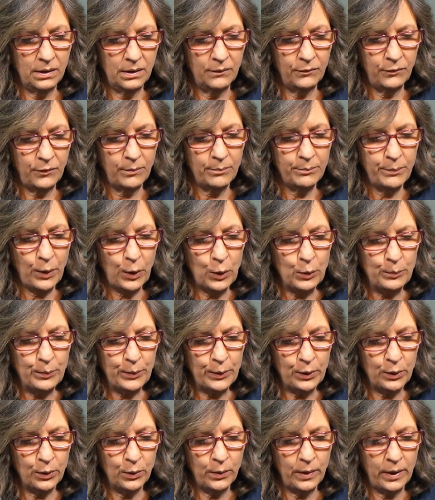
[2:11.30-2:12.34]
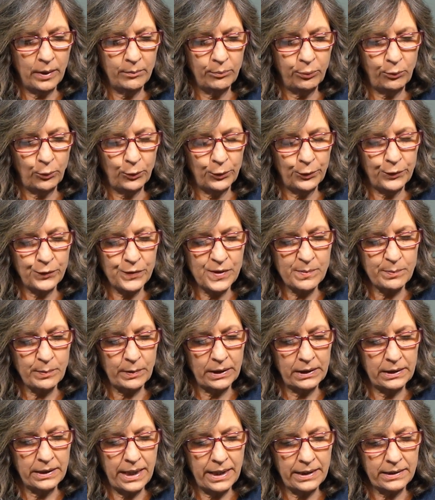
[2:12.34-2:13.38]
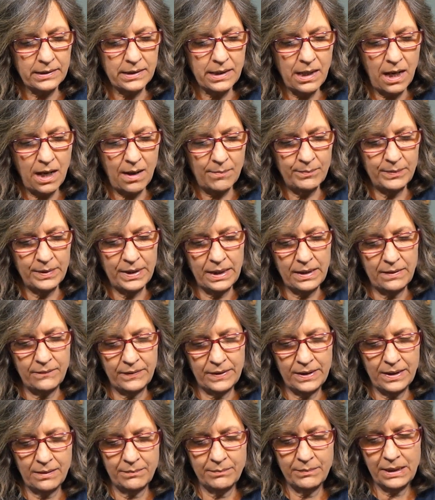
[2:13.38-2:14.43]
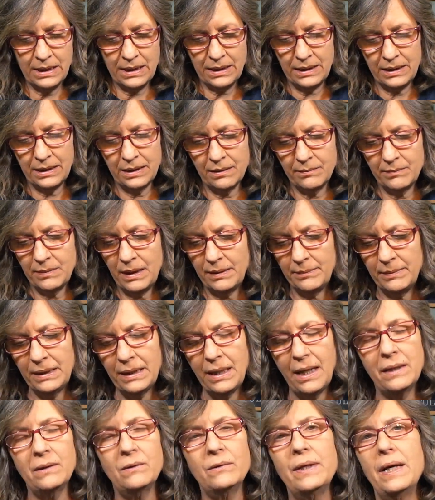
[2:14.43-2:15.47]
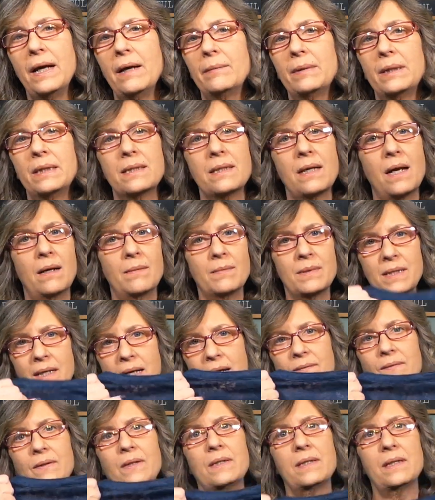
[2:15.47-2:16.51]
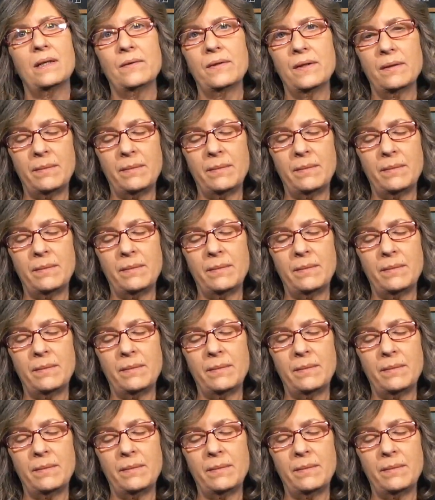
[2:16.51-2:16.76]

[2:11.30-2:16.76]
From Bobeau embroidered split neck top, navy, a medium. I mean, I don't know how many times I have to tell